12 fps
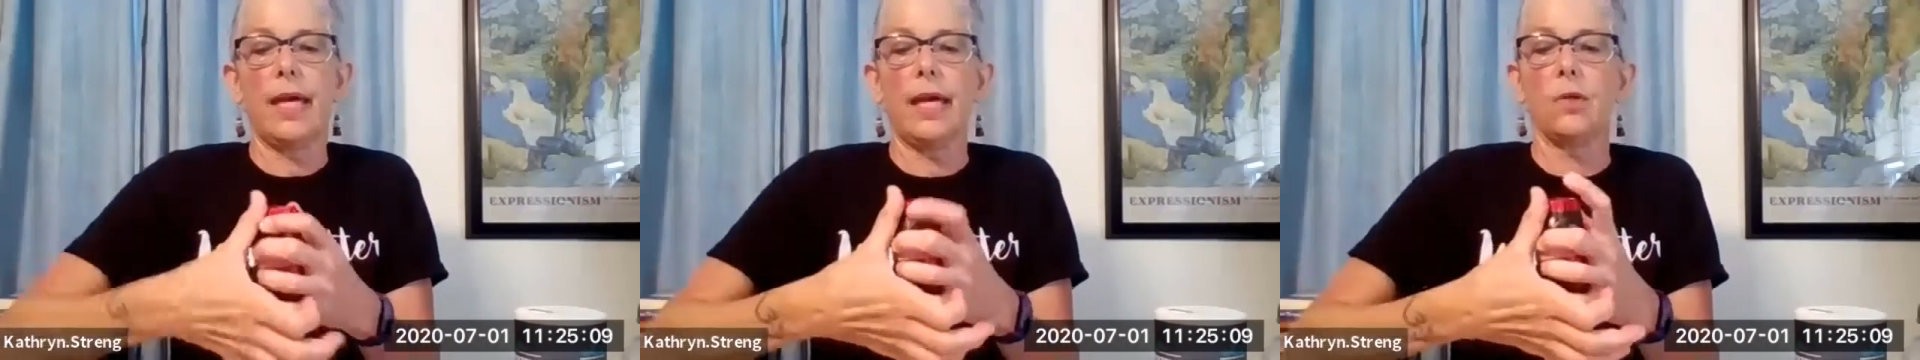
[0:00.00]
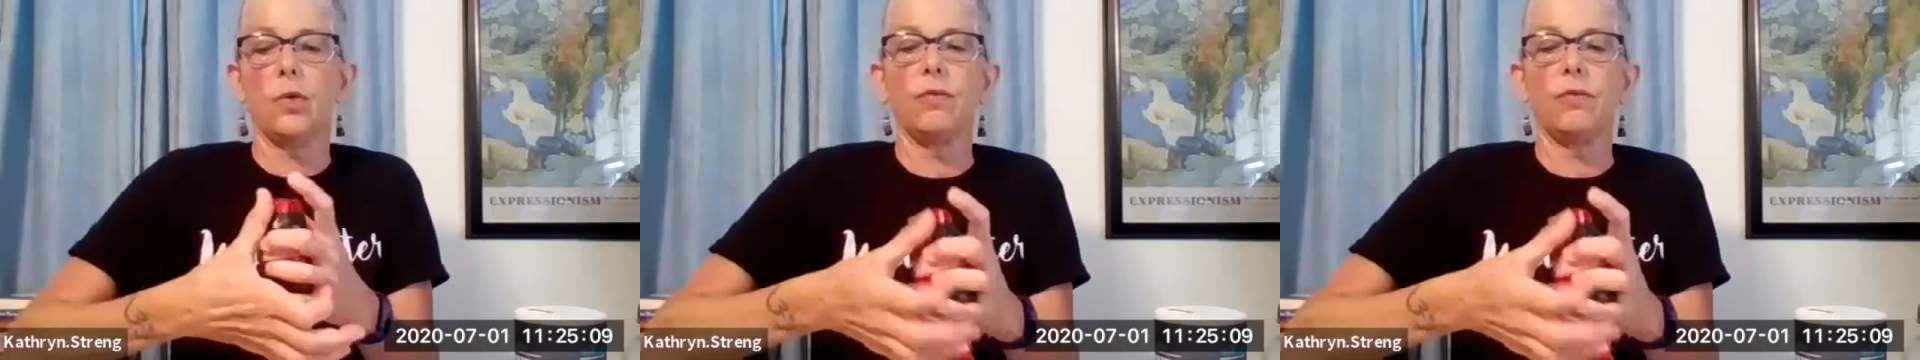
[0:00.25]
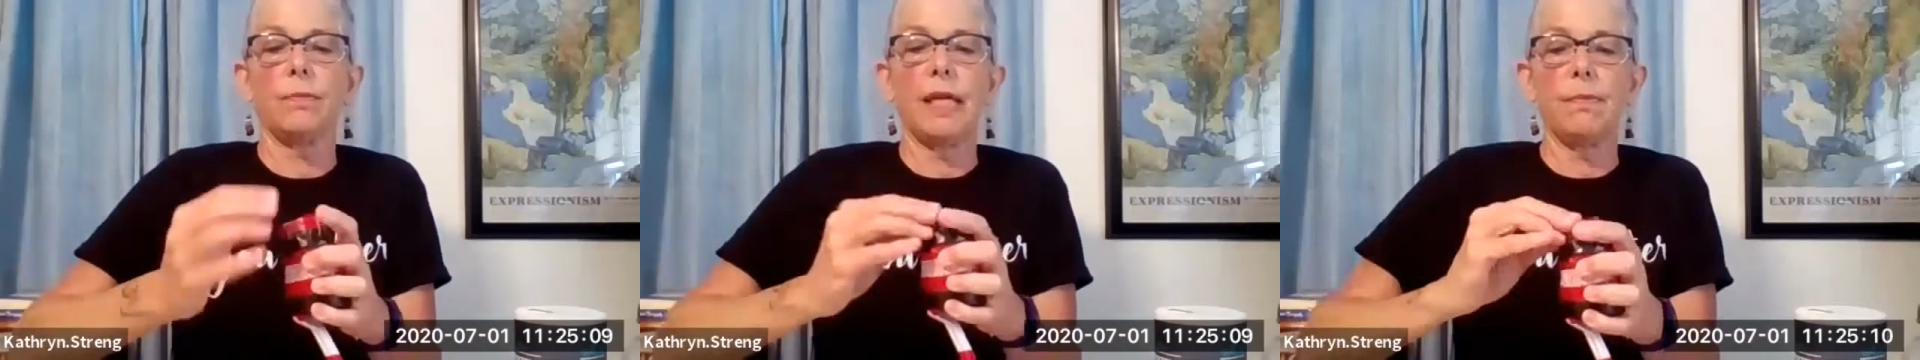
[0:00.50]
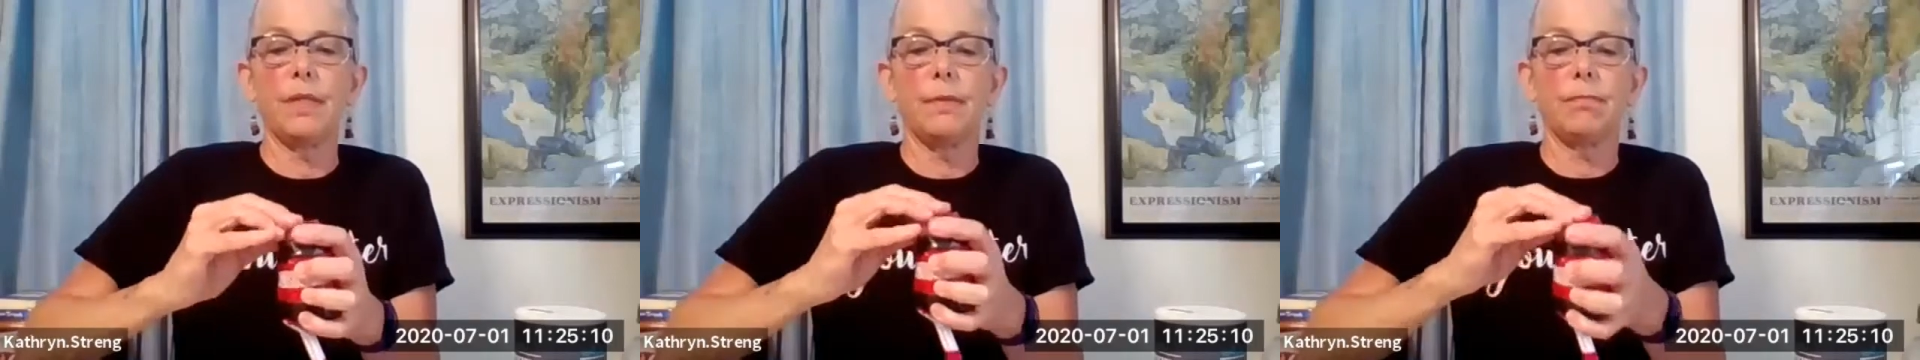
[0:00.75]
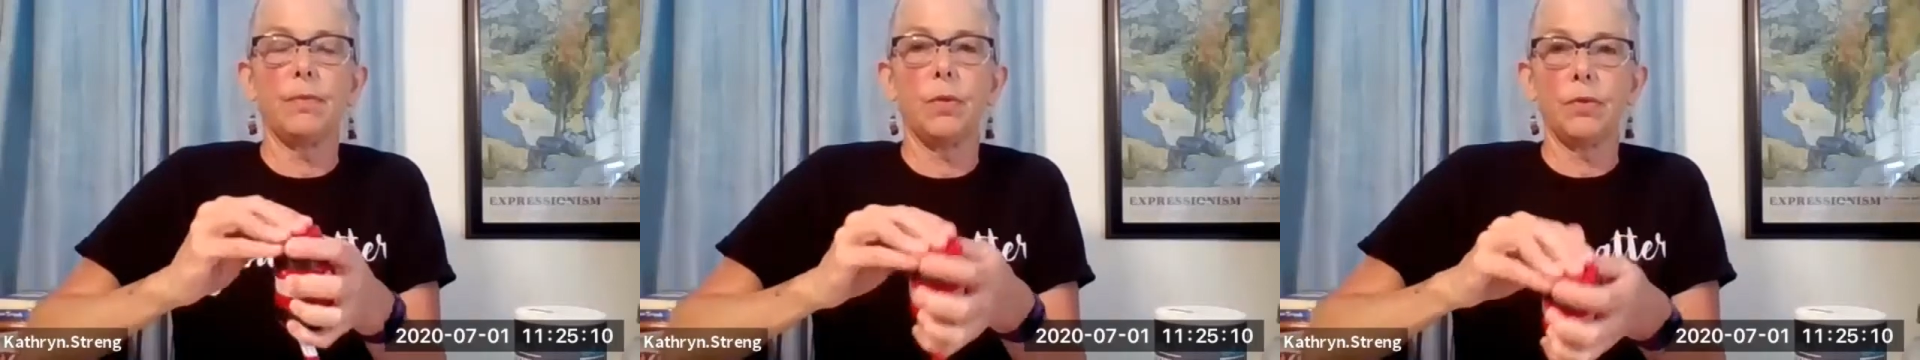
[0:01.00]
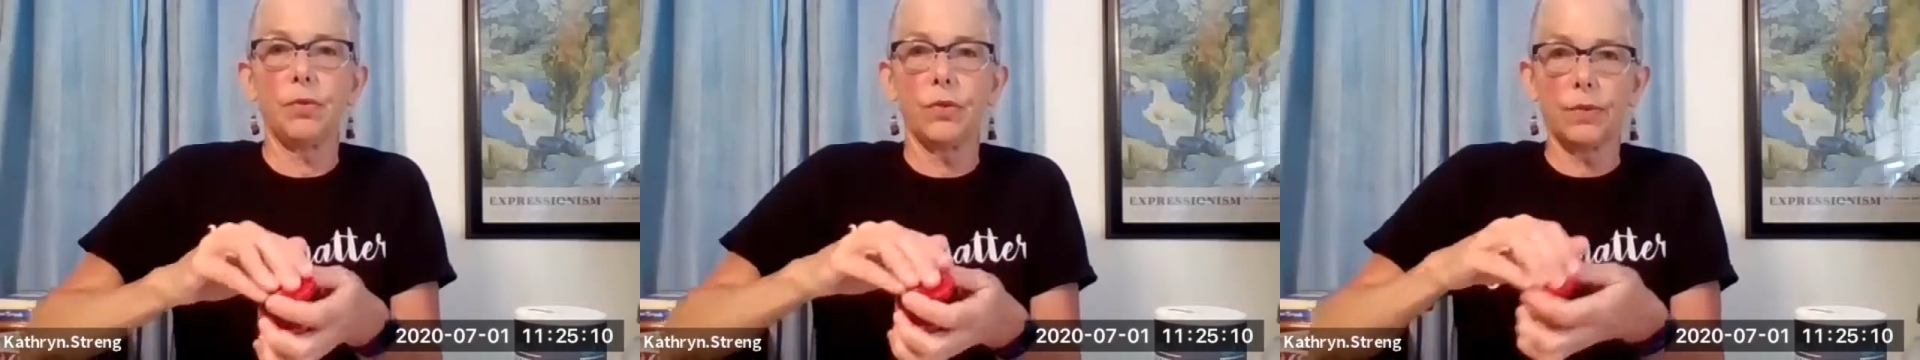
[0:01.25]
that over maybe in
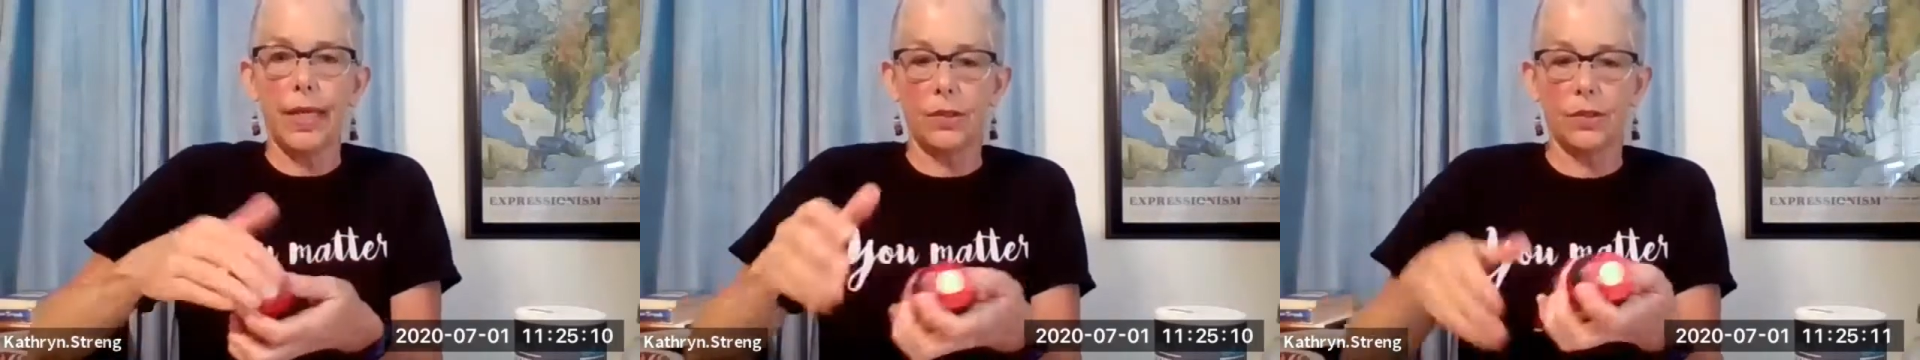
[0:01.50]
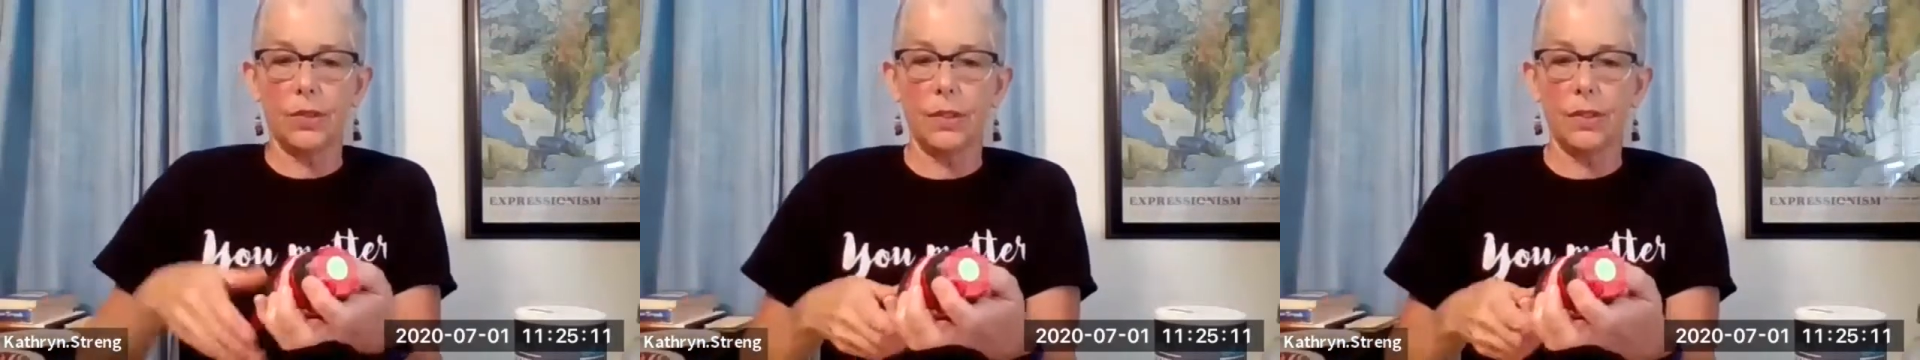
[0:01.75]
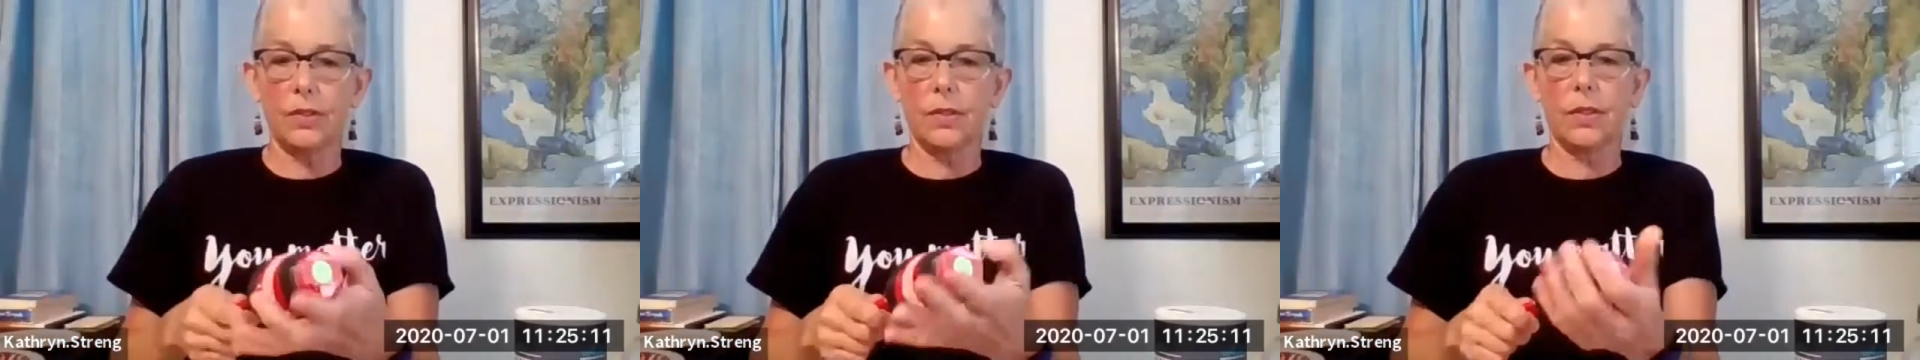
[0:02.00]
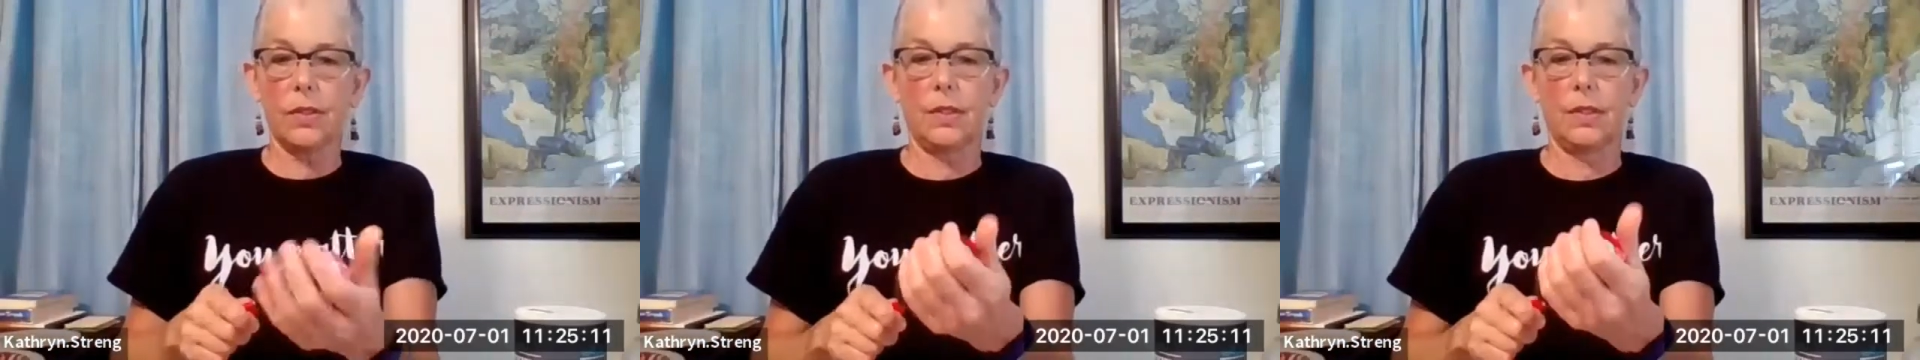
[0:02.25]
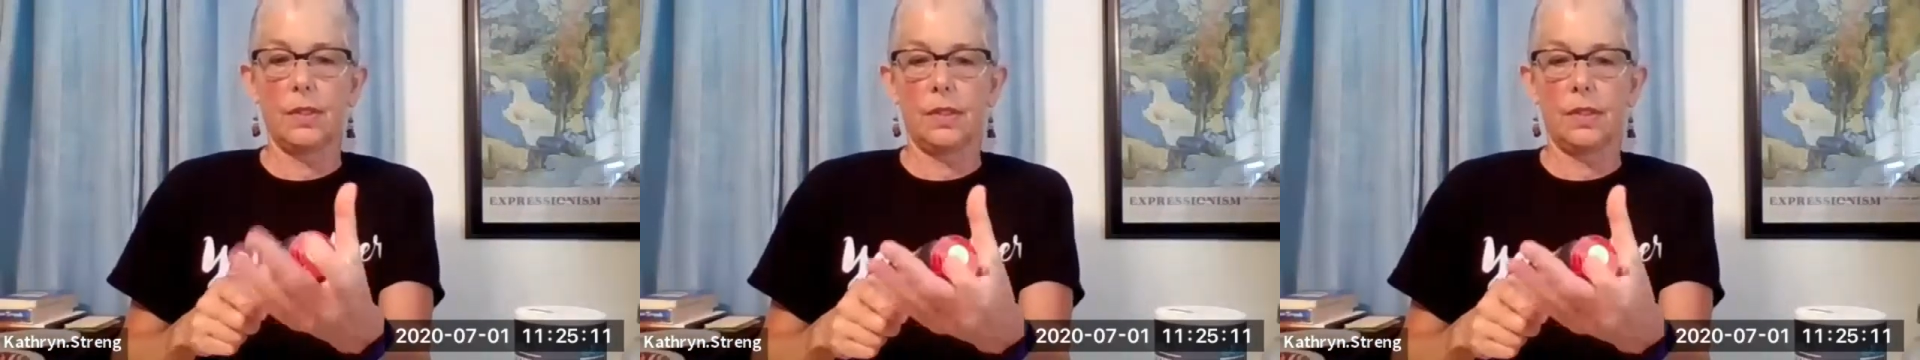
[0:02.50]
both directions.